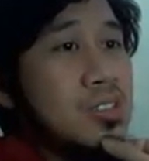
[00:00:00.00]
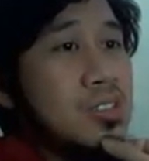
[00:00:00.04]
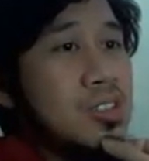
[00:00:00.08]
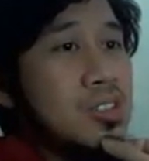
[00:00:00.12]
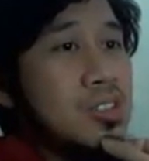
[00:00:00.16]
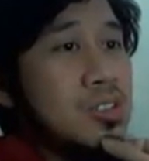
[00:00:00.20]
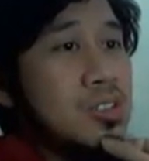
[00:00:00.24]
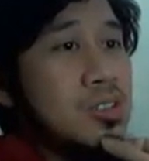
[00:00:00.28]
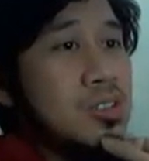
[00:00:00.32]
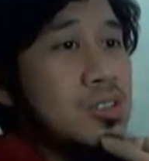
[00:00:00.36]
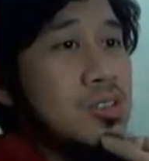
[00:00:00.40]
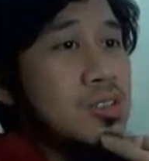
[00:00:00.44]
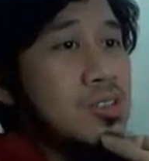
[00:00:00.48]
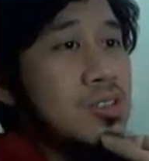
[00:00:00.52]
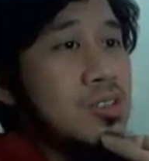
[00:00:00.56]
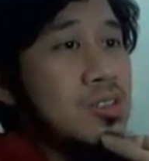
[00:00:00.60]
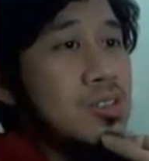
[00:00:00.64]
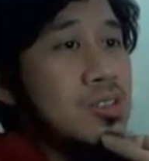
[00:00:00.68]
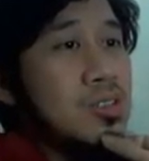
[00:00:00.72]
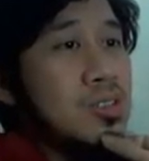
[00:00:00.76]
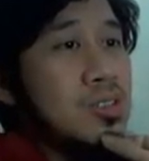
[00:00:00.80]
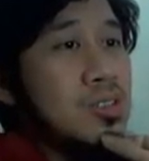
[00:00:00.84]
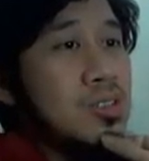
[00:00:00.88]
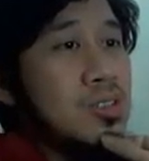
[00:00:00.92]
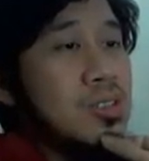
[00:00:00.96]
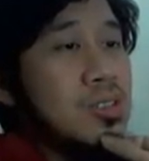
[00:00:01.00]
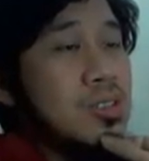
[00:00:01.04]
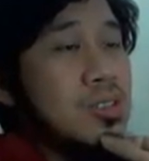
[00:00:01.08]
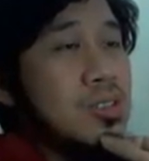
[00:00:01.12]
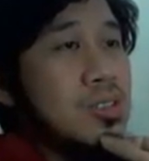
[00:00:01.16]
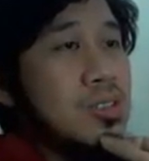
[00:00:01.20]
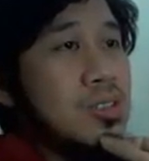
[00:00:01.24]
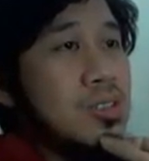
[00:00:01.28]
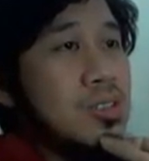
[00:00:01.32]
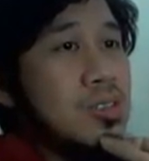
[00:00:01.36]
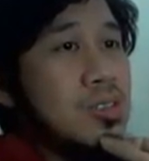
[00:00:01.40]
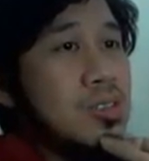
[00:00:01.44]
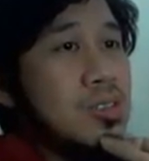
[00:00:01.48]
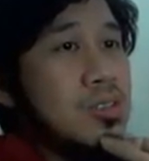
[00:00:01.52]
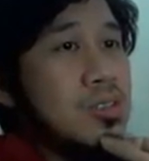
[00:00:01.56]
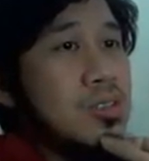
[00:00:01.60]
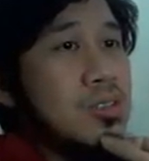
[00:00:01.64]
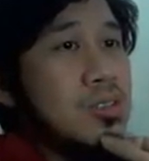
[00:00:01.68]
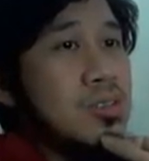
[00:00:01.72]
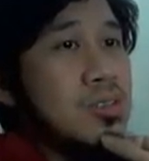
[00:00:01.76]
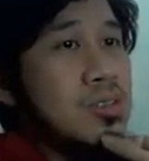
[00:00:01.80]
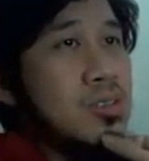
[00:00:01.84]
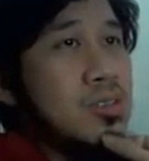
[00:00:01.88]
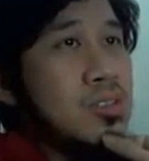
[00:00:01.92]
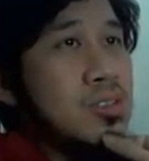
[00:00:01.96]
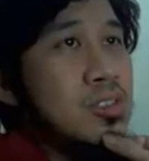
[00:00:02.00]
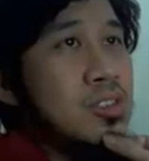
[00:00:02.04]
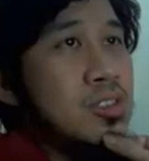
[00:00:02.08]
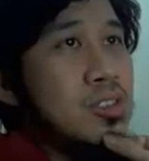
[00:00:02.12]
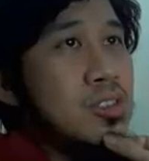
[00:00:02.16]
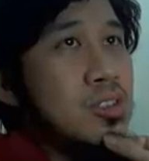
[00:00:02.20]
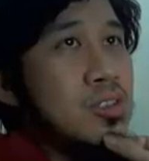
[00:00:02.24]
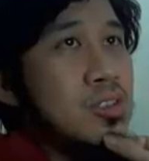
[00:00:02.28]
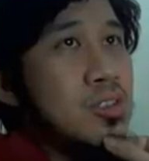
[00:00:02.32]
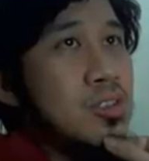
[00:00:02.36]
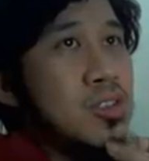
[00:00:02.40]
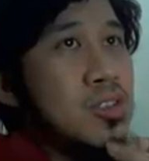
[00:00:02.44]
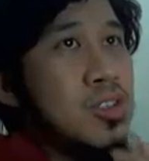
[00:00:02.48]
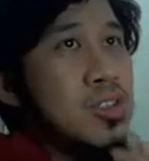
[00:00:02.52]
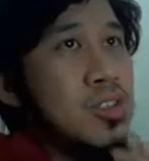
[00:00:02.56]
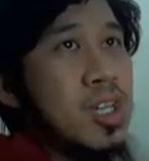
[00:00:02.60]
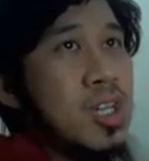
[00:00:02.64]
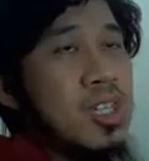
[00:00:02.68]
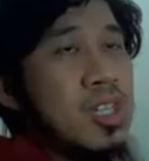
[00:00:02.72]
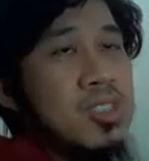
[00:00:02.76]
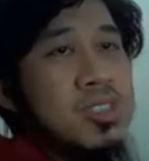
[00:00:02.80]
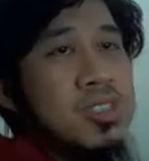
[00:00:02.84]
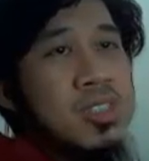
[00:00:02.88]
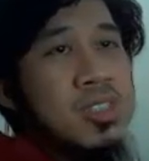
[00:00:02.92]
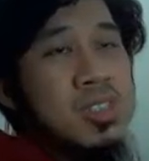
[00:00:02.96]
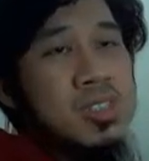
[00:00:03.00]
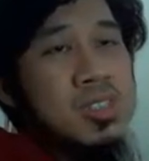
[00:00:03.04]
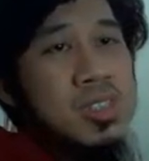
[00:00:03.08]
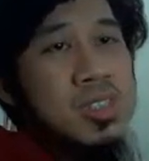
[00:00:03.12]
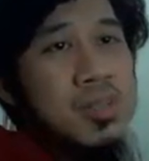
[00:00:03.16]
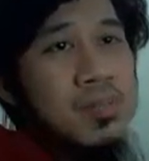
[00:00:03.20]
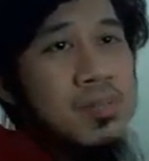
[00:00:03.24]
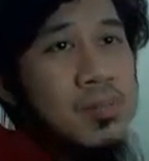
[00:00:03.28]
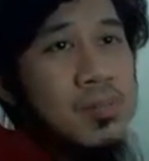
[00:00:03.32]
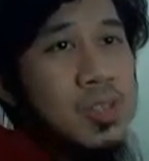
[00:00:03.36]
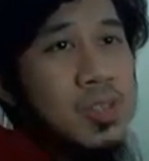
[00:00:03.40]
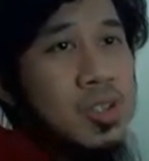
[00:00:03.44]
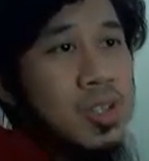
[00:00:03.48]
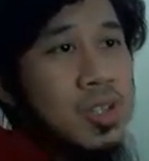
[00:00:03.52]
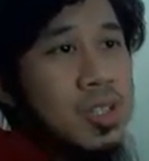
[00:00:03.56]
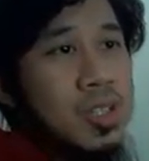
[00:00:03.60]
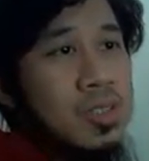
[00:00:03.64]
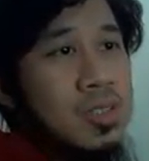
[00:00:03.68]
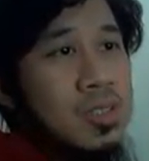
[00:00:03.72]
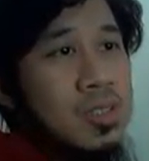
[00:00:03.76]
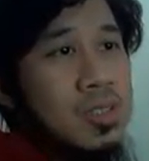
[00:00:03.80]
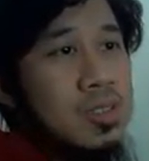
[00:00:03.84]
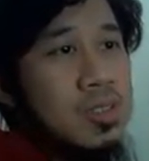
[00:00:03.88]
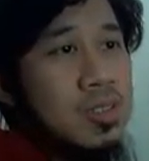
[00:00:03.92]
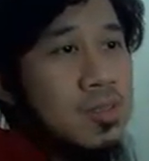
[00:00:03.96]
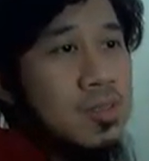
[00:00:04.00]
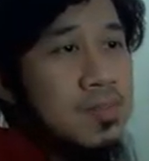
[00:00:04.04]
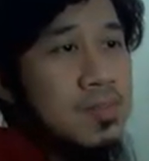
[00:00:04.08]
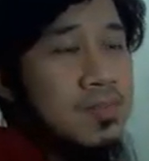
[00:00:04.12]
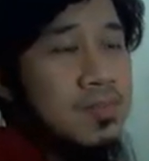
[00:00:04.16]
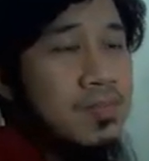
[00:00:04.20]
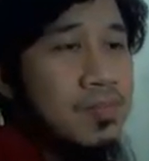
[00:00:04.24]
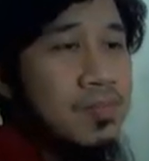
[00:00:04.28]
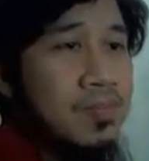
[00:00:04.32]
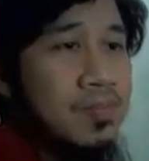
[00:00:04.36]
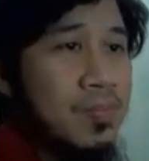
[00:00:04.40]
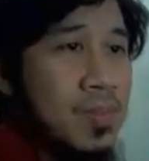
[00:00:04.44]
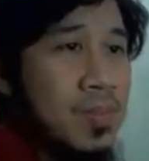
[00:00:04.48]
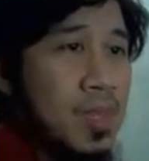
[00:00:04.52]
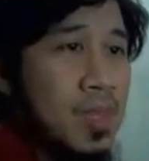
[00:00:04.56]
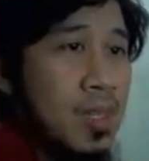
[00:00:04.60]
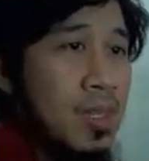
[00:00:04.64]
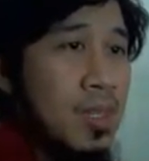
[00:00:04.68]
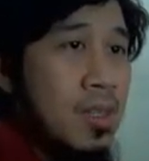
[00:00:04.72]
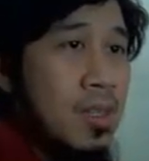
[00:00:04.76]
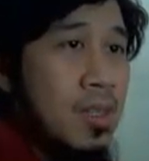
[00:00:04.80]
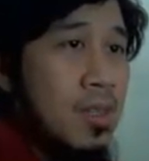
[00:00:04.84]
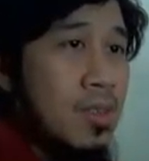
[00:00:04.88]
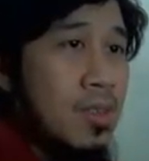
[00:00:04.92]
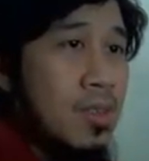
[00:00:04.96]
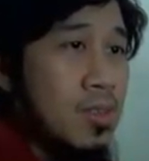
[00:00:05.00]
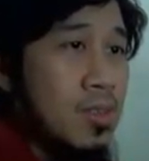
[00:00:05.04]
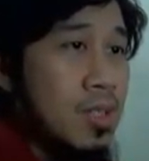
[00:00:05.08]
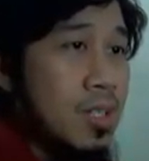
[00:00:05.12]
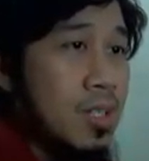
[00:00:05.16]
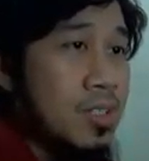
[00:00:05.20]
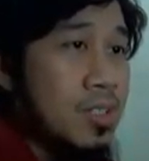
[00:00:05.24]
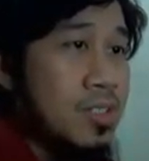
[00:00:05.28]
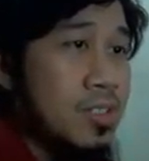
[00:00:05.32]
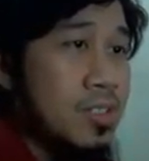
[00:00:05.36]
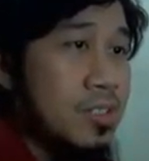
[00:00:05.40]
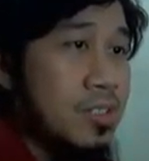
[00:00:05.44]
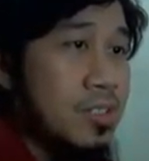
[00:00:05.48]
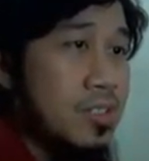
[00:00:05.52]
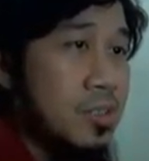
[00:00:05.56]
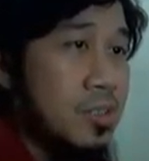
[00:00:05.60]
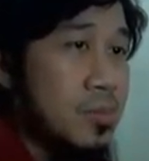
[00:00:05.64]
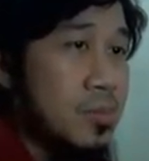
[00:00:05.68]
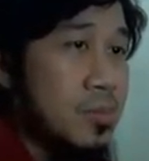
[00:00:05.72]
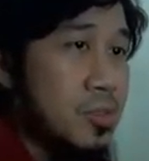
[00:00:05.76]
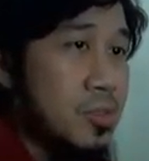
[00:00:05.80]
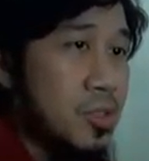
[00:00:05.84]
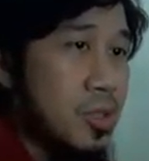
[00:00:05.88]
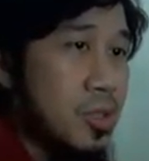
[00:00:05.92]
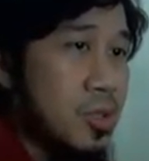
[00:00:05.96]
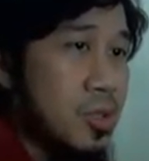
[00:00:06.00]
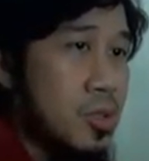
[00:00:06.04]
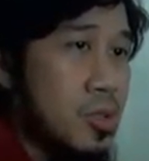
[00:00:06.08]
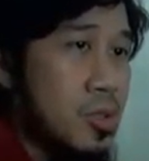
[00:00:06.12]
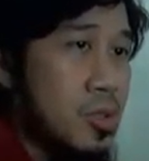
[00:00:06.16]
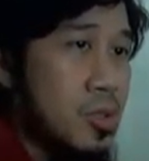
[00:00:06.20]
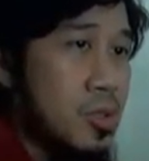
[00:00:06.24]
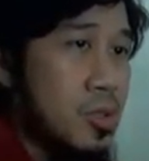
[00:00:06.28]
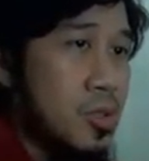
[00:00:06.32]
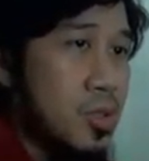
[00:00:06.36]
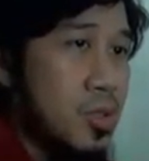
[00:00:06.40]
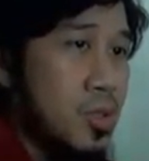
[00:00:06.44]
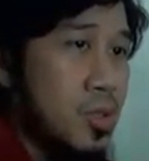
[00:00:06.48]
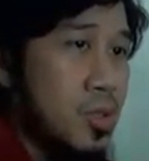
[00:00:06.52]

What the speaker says: to the to its system, to his system, to their system. So